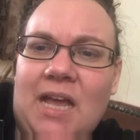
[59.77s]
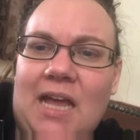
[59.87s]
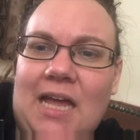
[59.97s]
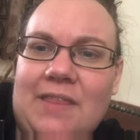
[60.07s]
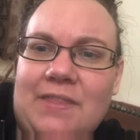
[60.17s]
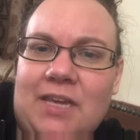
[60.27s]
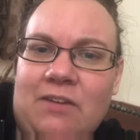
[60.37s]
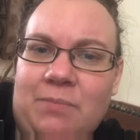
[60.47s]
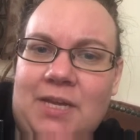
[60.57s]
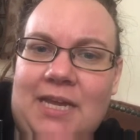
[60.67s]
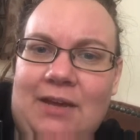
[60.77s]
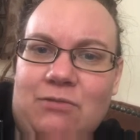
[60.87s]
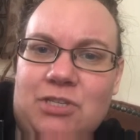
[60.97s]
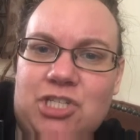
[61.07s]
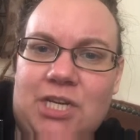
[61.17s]
and they gave me a
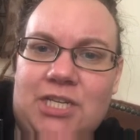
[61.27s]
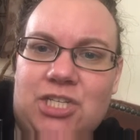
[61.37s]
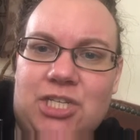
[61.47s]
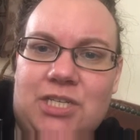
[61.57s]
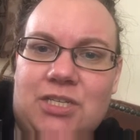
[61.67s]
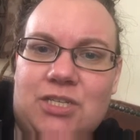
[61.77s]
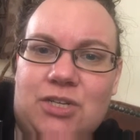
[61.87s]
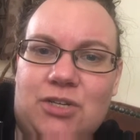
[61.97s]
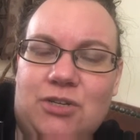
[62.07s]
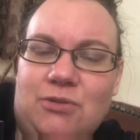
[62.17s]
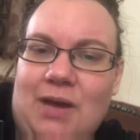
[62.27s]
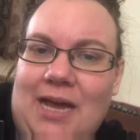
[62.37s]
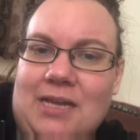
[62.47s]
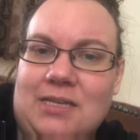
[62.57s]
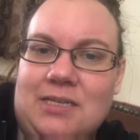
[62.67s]
gown to change into
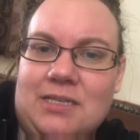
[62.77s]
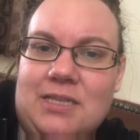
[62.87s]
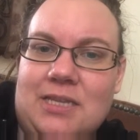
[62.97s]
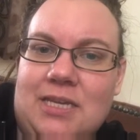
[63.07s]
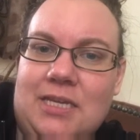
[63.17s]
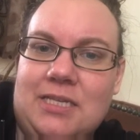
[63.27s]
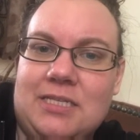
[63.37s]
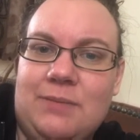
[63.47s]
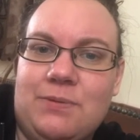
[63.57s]
and the slipper